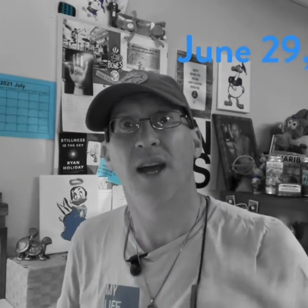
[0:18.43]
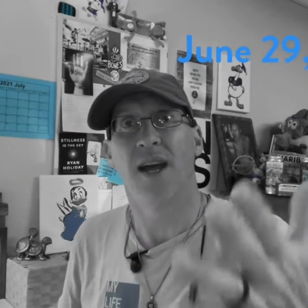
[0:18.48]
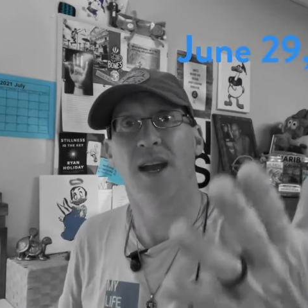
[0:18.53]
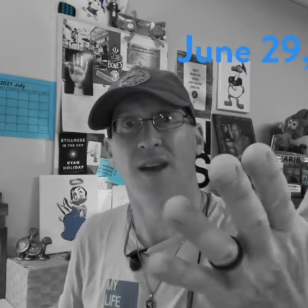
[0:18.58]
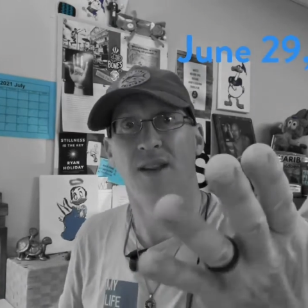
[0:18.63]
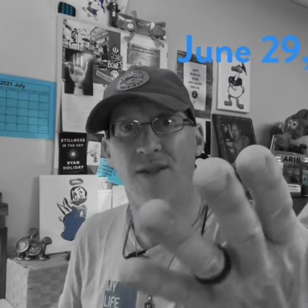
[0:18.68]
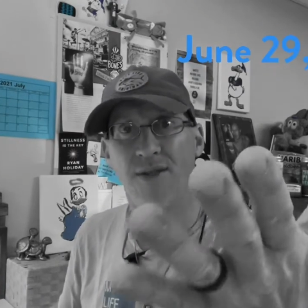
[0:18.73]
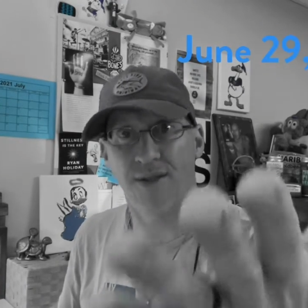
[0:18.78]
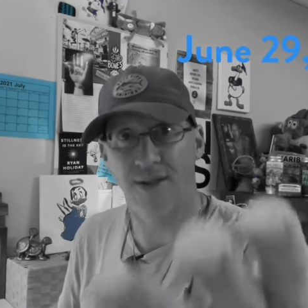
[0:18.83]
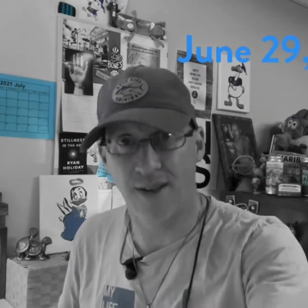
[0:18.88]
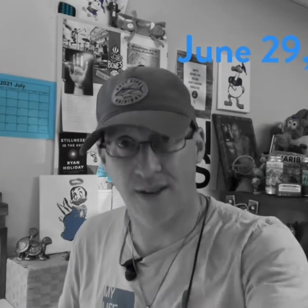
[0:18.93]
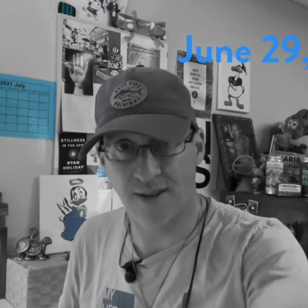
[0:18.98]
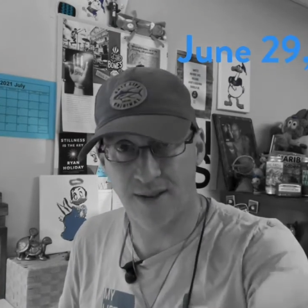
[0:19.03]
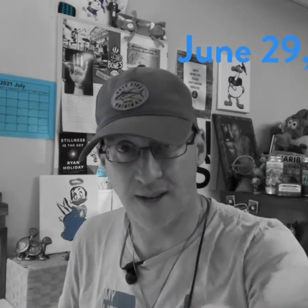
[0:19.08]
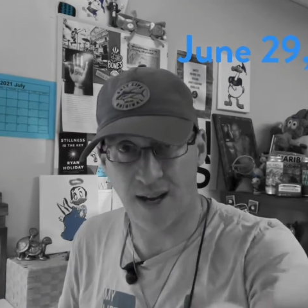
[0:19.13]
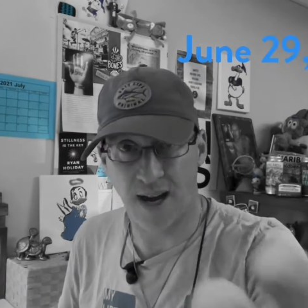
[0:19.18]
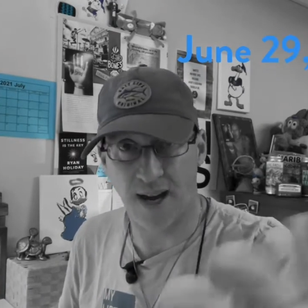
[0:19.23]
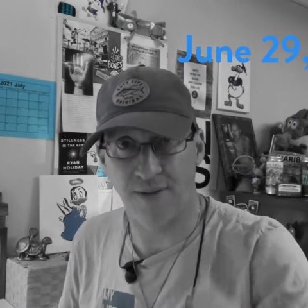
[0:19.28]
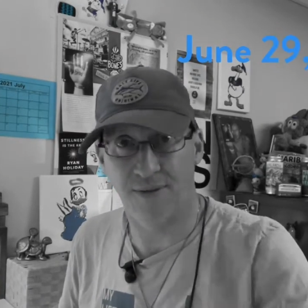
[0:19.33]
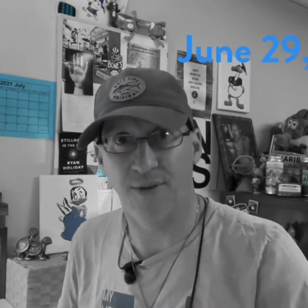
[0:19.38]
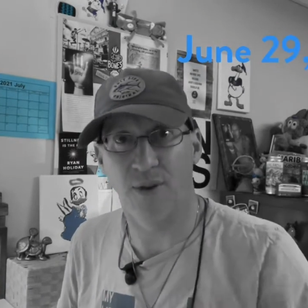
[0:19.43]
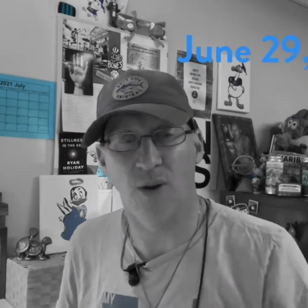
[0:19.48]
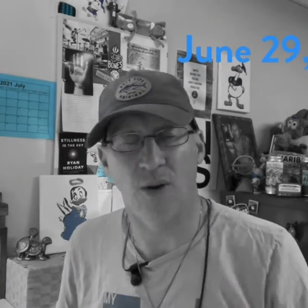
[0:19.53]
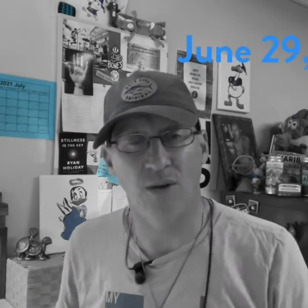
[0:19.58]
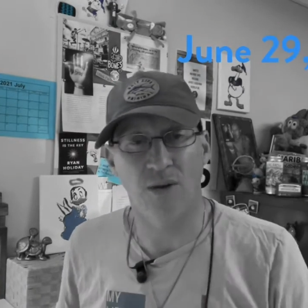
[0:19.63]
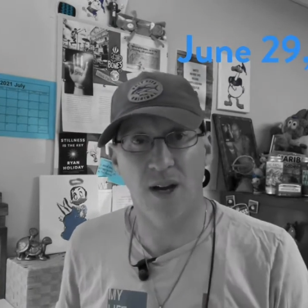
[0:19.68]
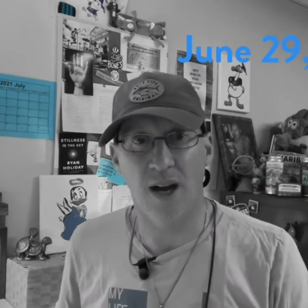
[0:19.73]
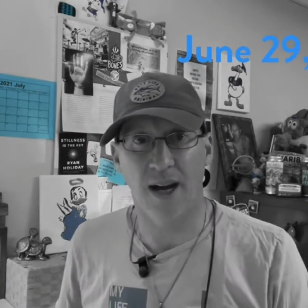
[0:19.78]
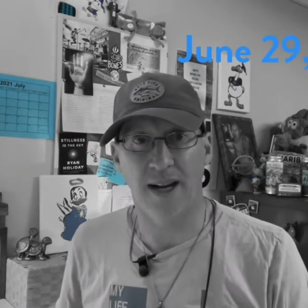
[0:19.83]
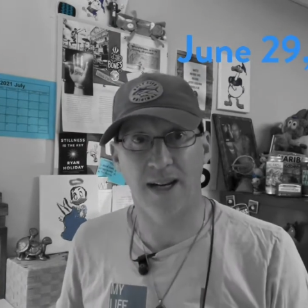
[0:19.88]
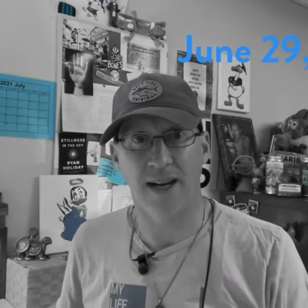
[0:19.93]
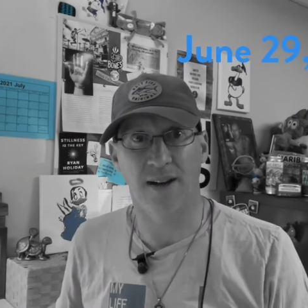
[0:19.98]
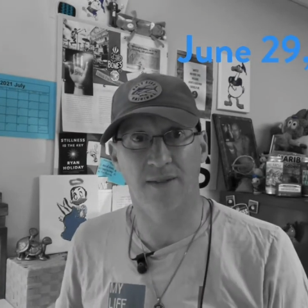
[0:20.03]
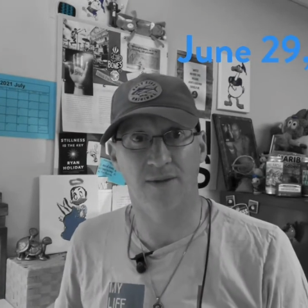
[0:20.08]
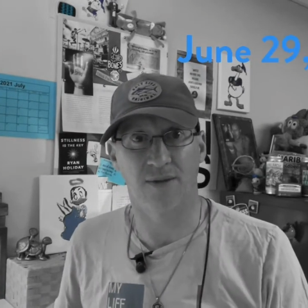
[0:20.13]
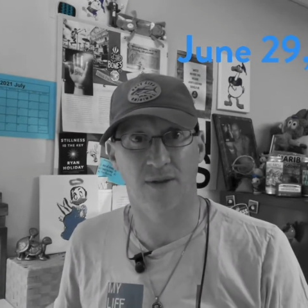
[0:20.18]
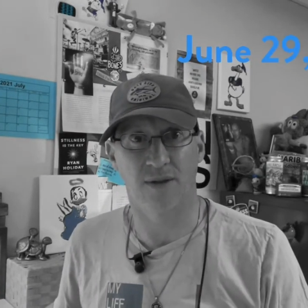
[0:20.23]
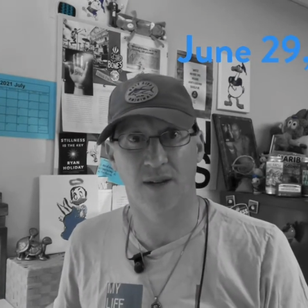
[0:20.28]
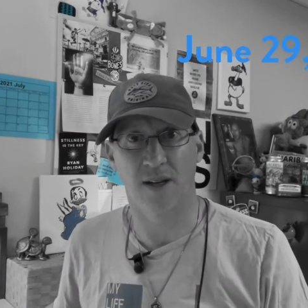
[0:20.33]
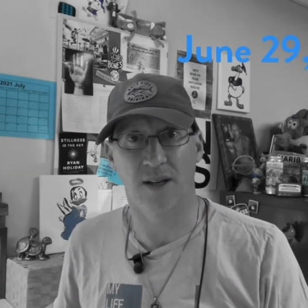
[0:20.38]
And this iPhone I
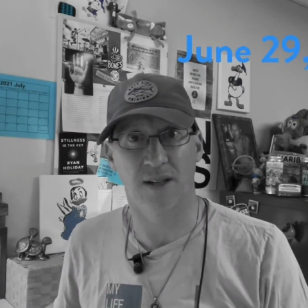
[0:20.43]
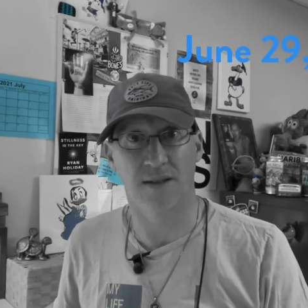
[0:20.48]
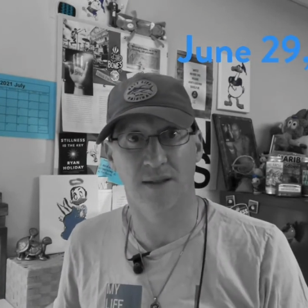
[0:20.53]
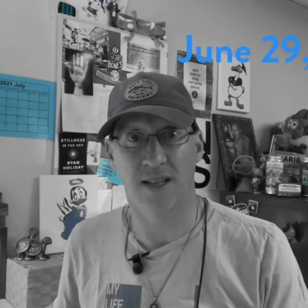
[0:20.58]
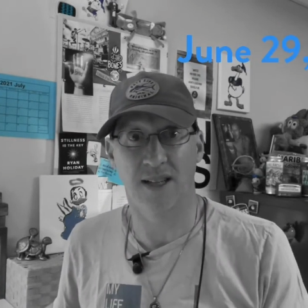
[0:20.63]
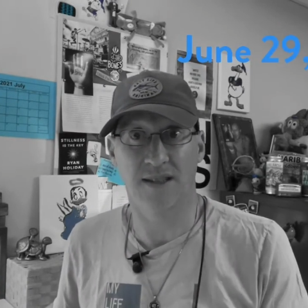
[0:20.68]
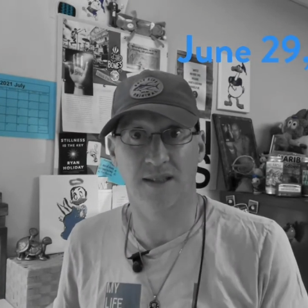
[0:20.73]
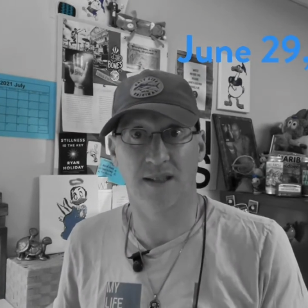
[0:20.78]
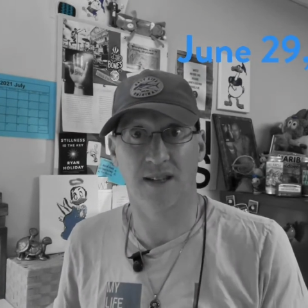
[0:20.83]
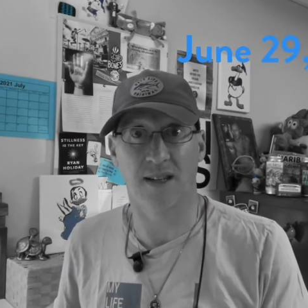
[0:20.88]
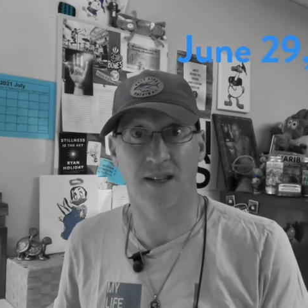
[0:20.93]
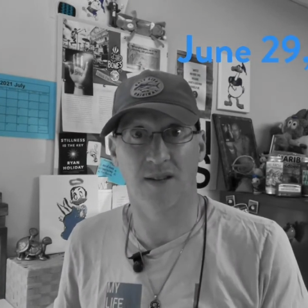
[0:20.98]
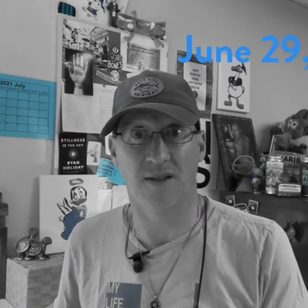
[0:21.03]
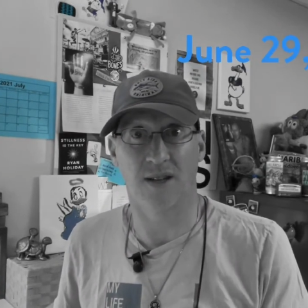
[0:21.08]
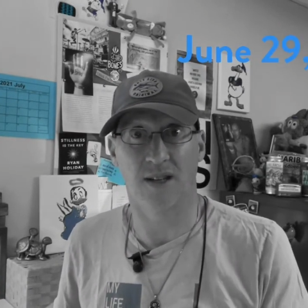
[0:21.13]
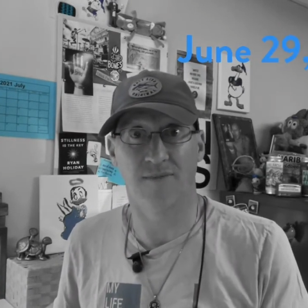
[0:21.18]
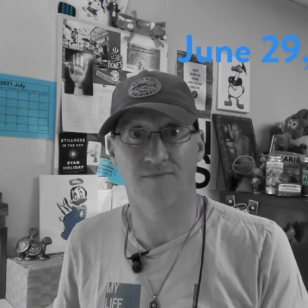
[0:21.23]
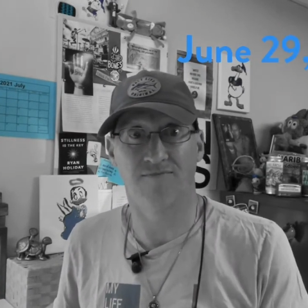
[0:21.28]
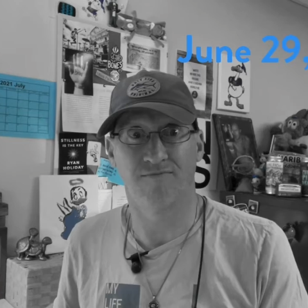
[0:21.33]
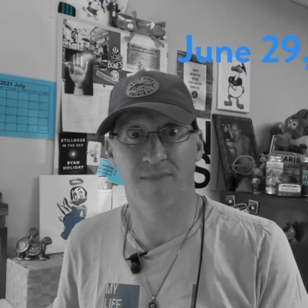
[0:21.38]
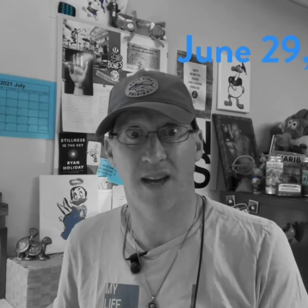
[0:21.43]
never uh, tested it on.